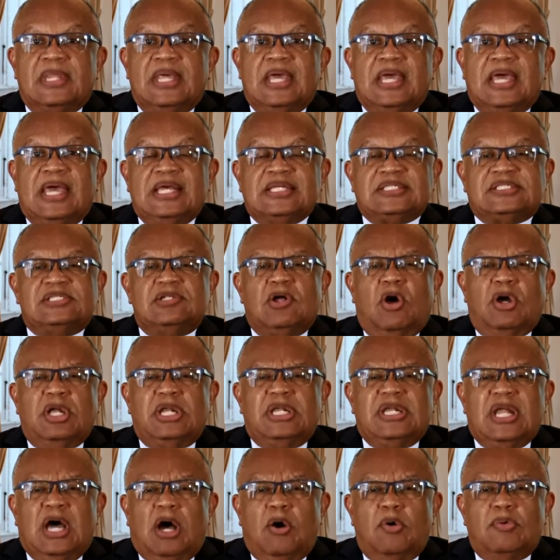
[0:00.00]
It's not
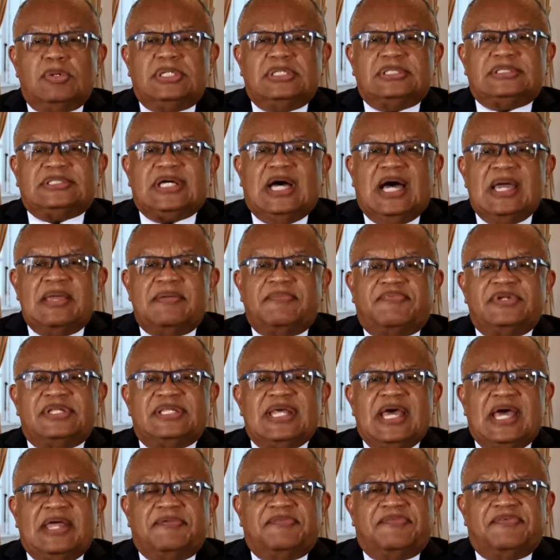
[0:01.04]
now the time for
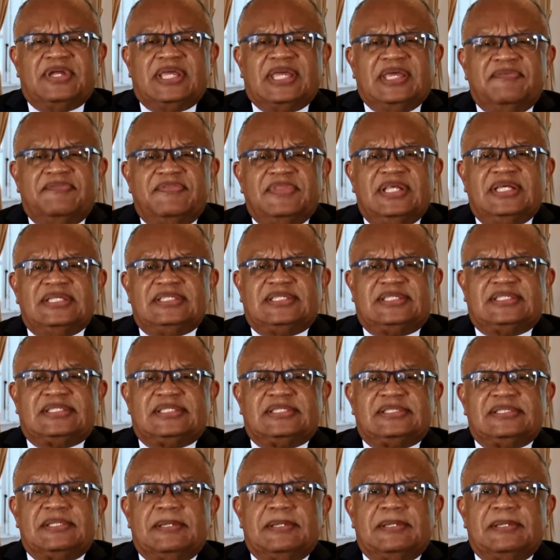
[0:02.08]
debt forgiveness